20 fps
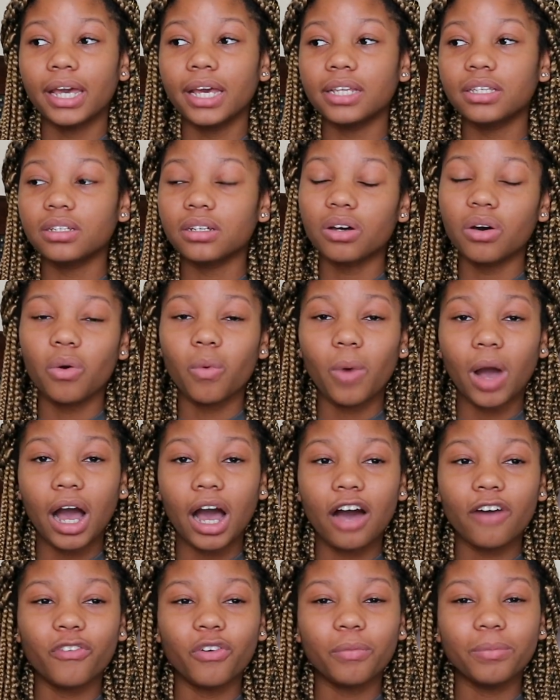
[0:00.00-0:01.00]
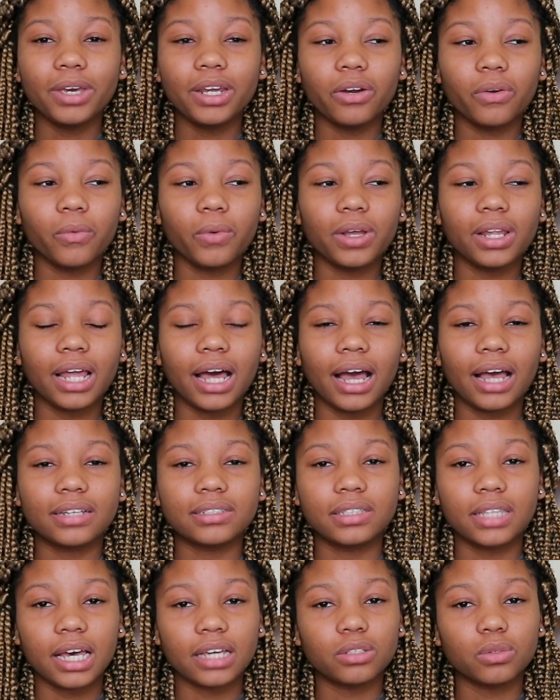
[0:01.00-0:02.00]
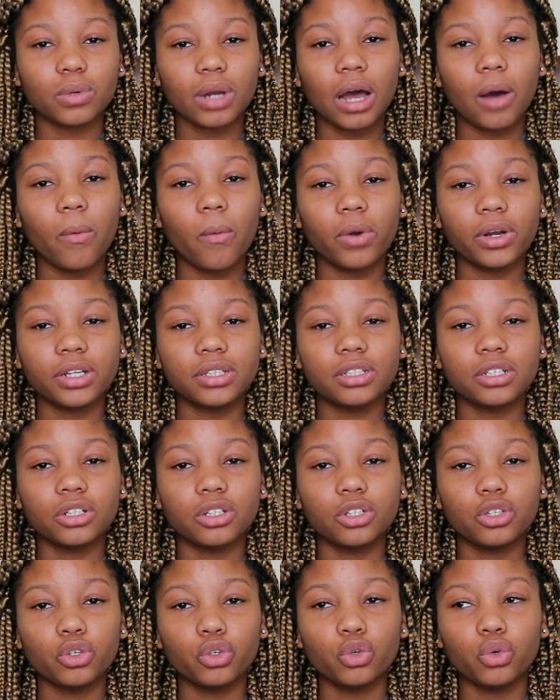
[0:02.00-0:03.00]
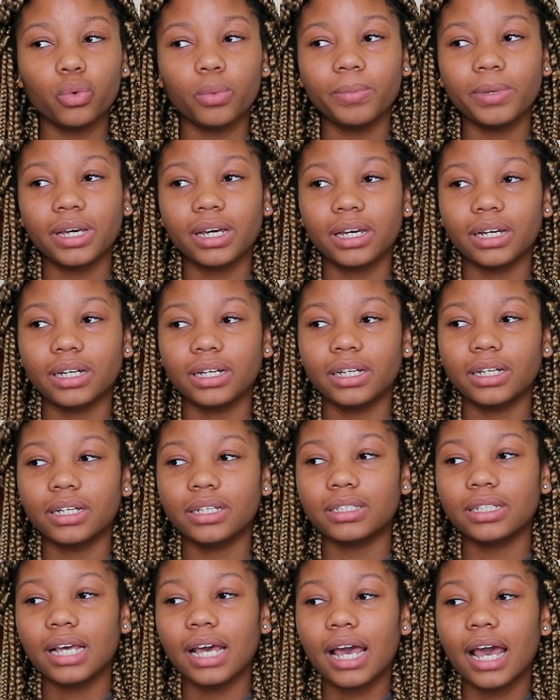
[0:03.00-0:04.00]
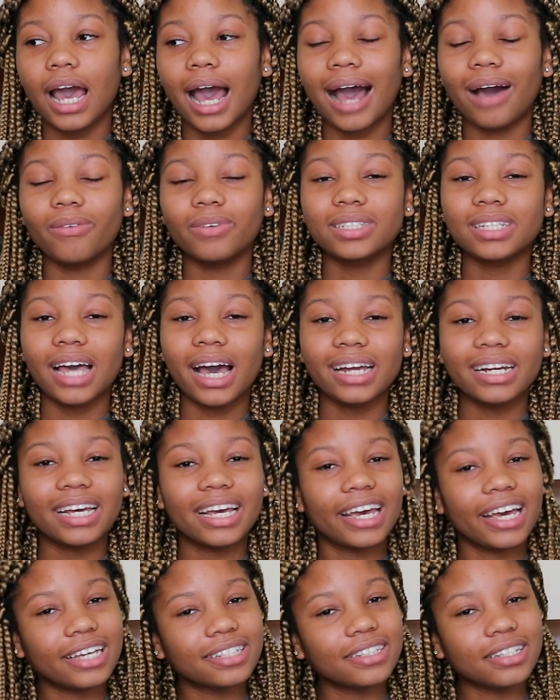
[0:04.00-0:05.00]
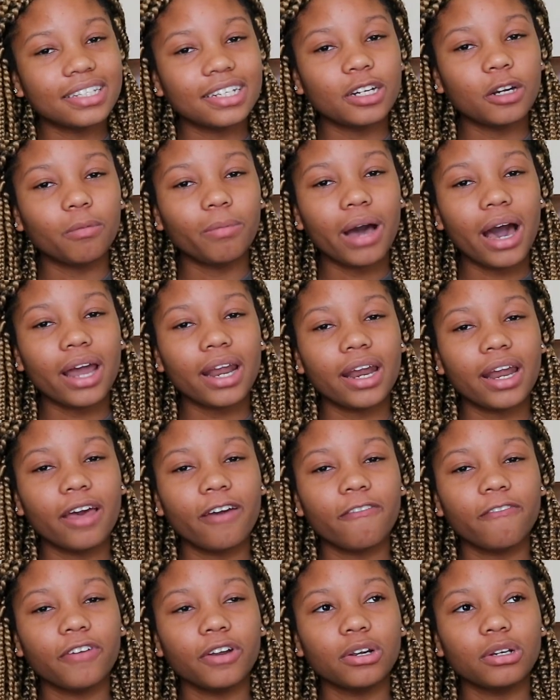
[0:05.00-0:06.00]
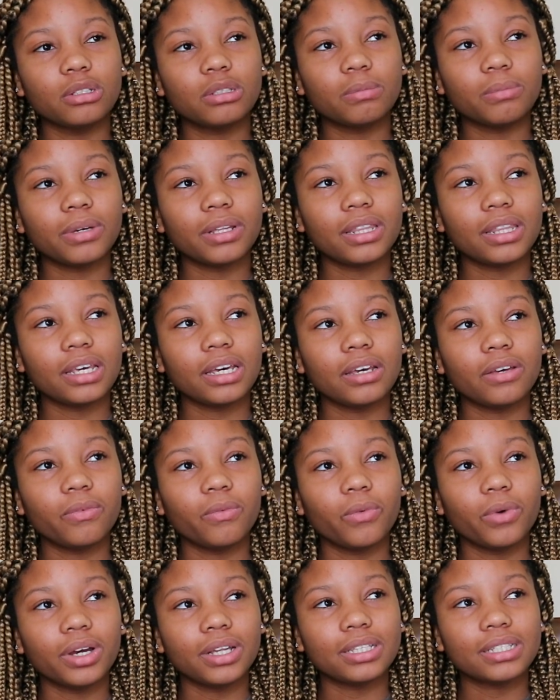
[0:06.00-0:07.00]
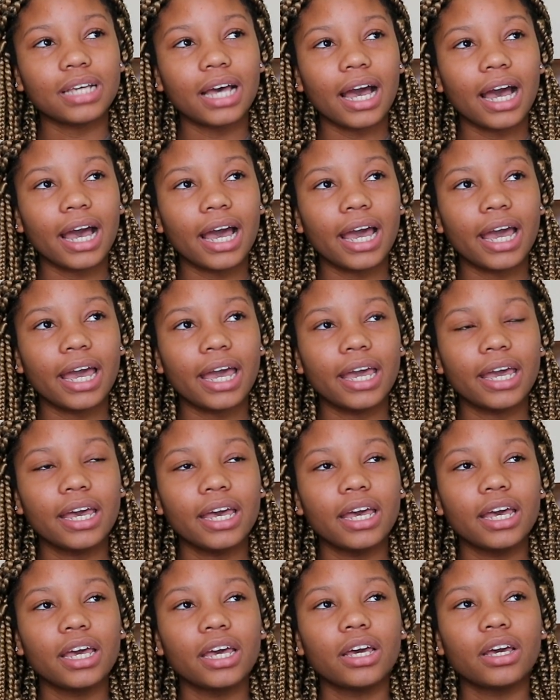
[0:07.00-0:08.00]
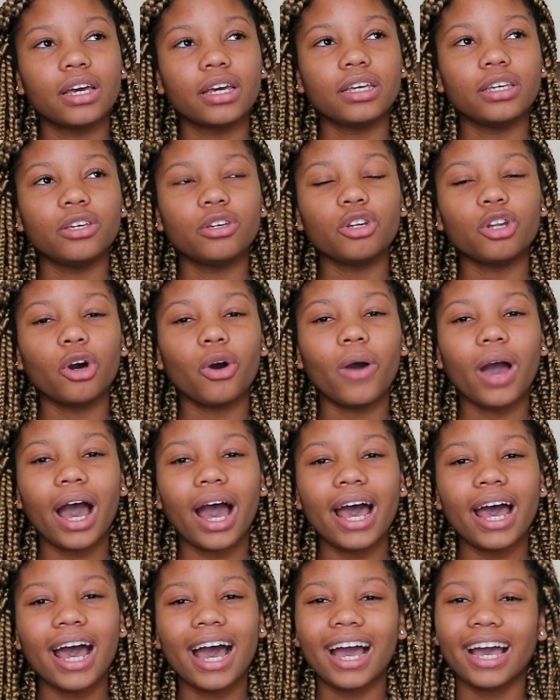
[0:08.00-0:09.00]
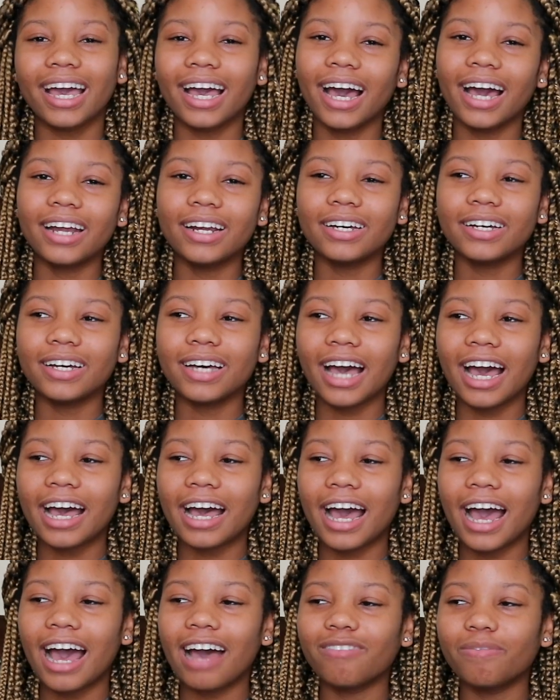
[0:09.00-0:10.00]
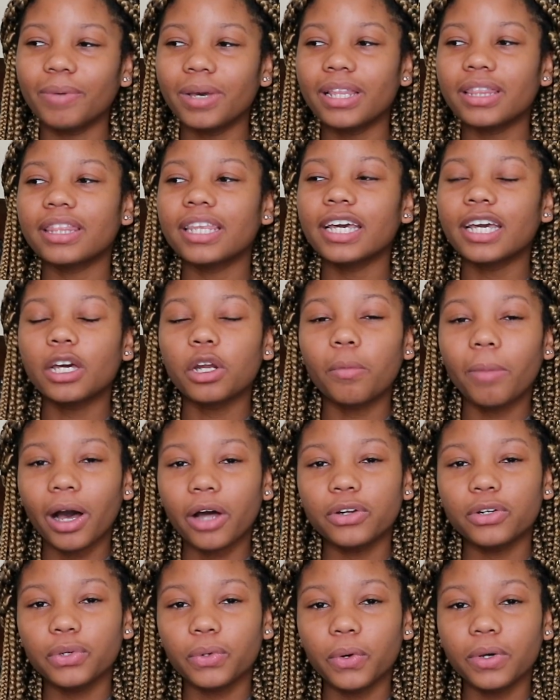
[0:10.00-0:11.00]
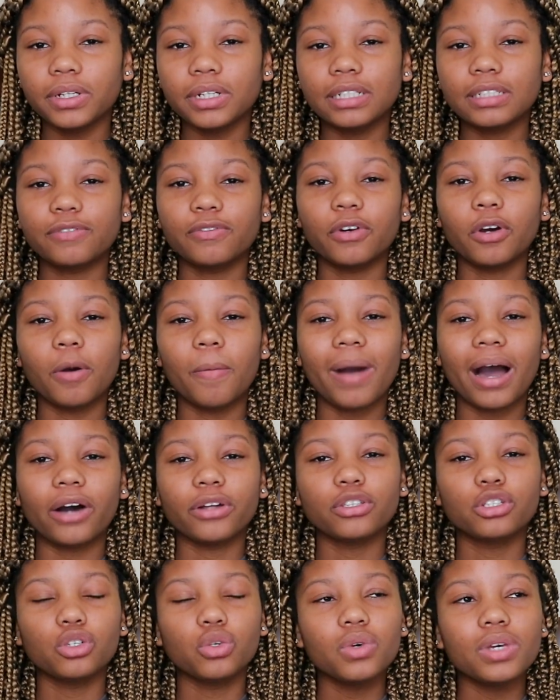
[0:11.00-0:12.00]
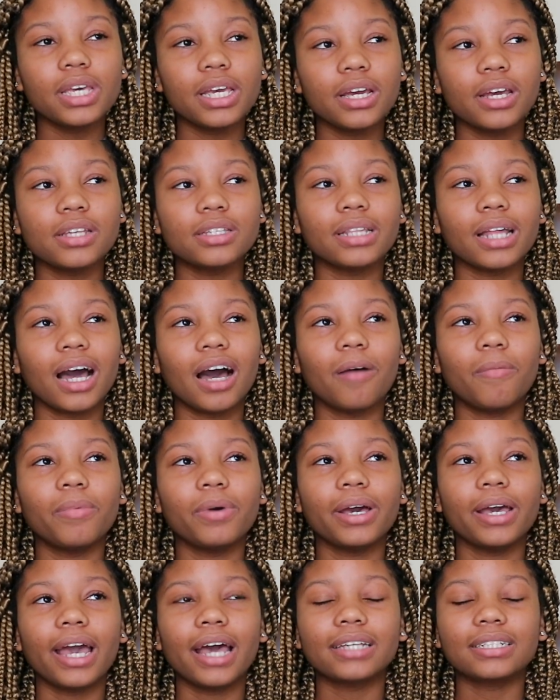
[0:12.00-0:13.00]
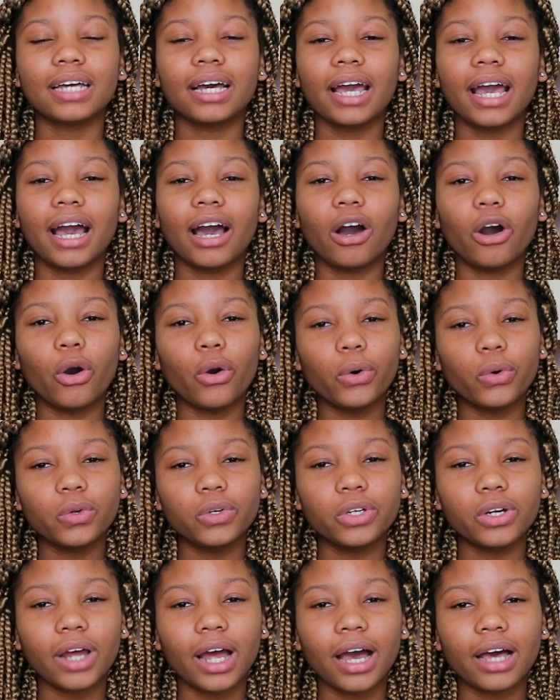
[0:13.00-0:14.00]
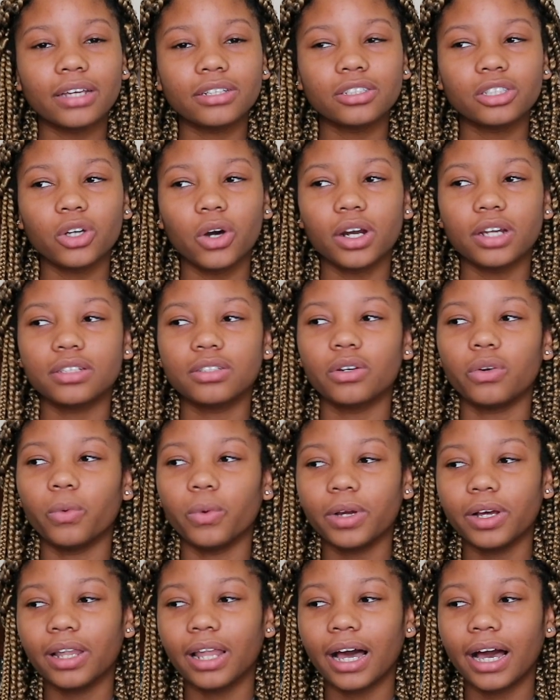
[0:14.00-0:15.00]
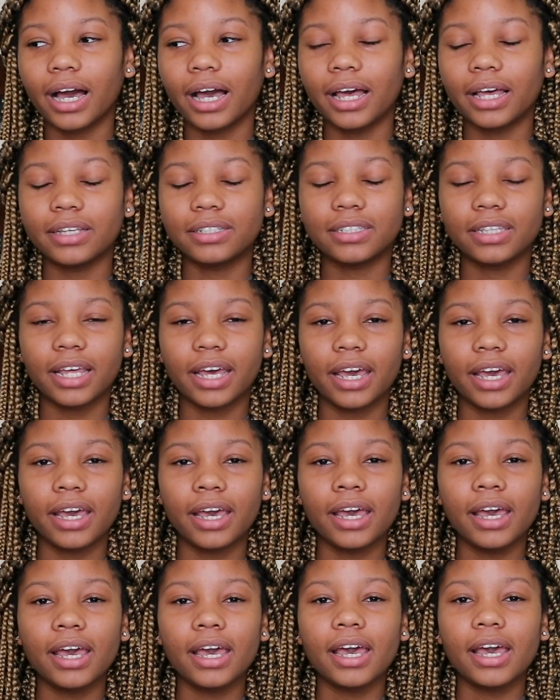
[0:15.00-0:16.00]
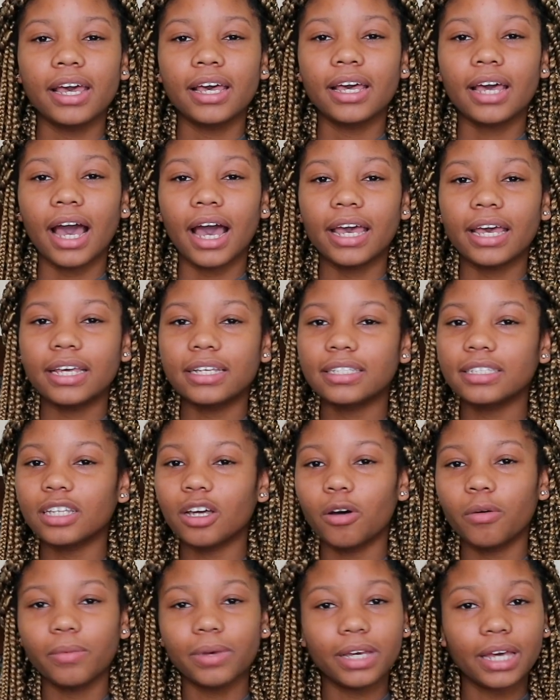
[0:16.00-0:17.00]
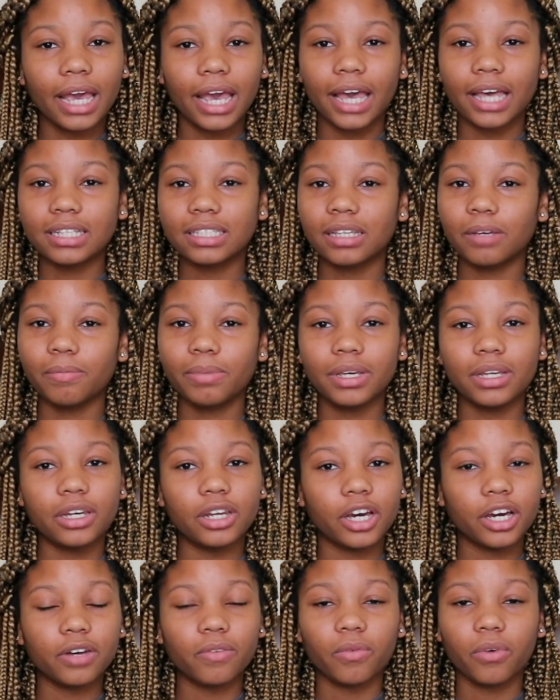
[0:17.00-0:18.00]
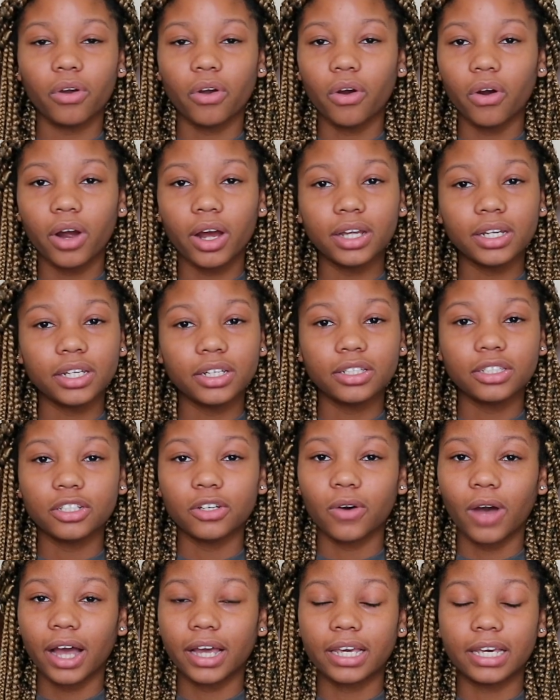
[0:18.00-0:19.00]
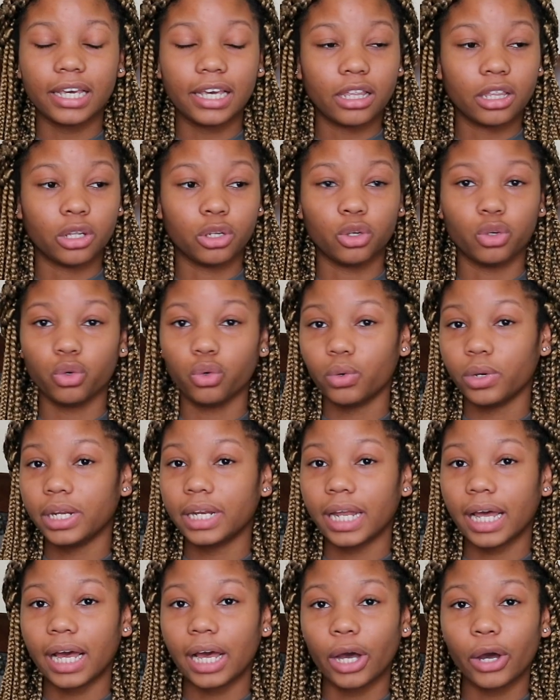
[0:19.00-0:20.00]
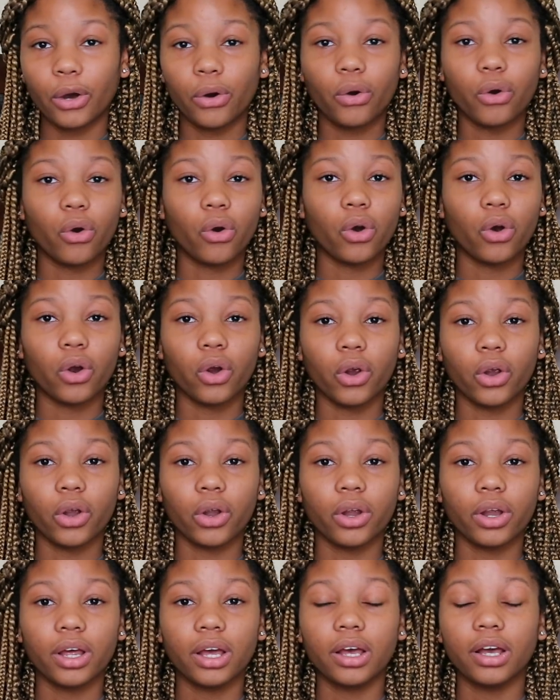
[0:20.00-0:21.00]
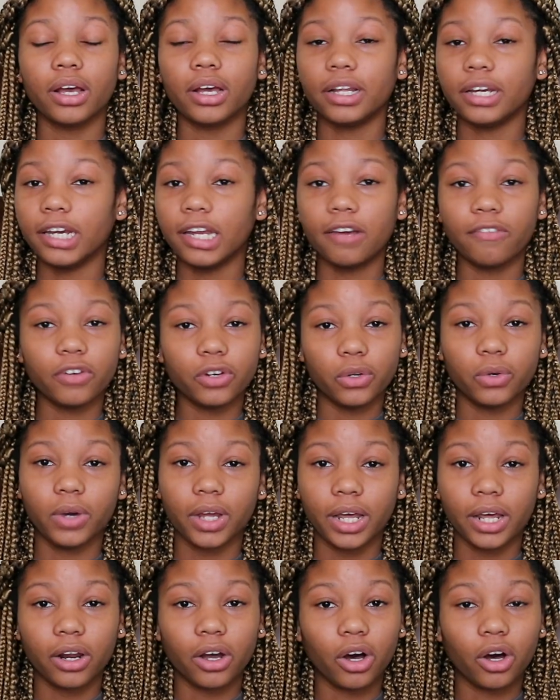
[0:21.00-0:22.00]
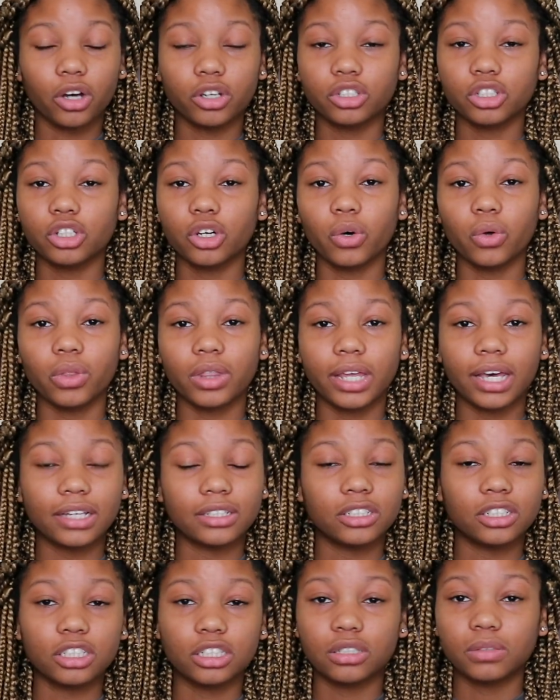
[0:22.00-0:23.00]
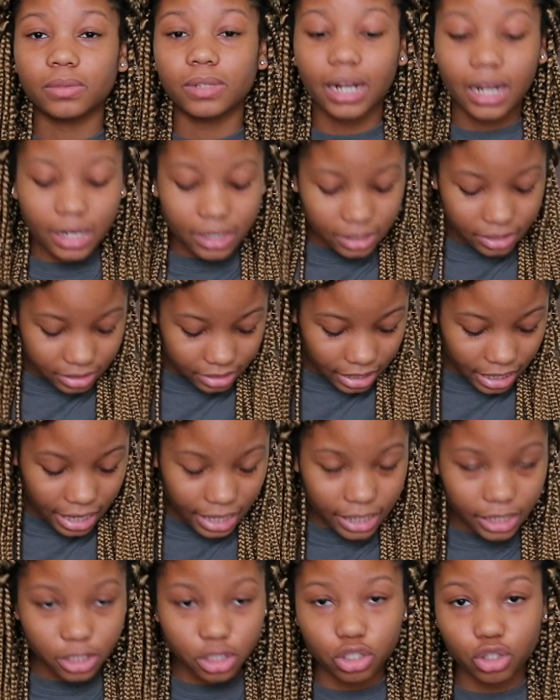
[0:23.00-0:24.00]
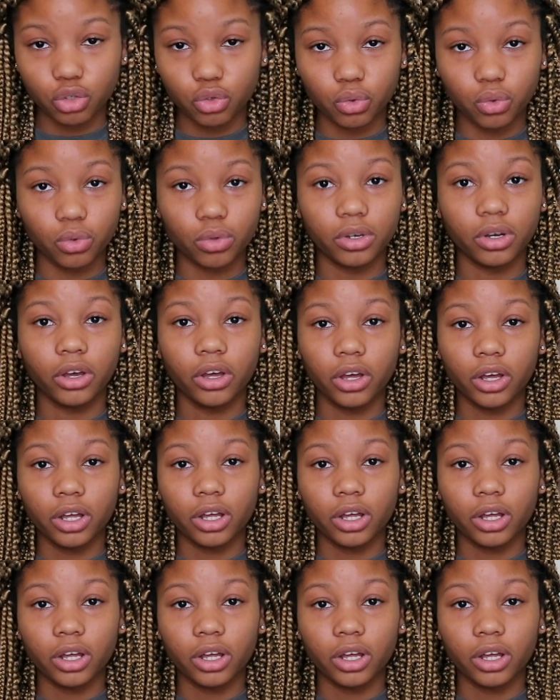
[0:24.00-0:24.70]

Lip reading: It took a while for me to realize that's what I wanted to do, because I was kind of hesitant about it at first. But then once I've been thinking about doing this for about 2 years now, but as I got older, I started to realize that it has to be done regardless, so I can either do it now or never do it at all. So that's just when I decided to